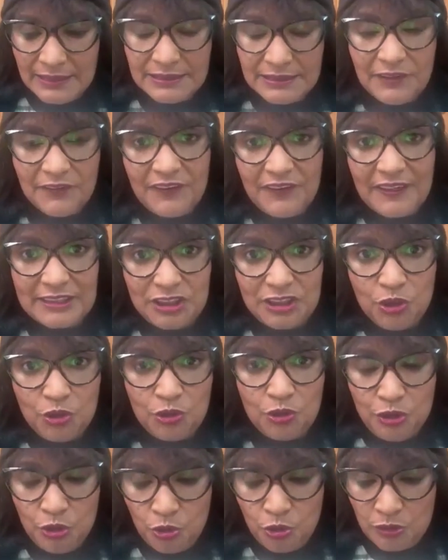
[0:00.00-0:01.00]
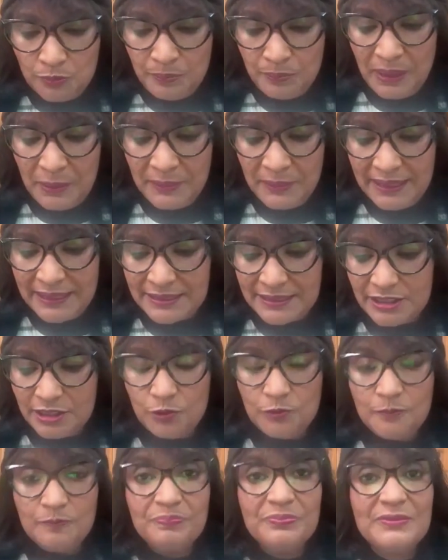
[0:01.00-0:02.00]
to fix your plumbing
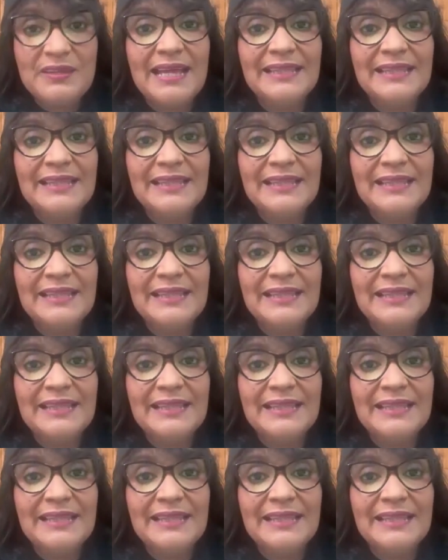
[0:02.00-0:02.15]
issue.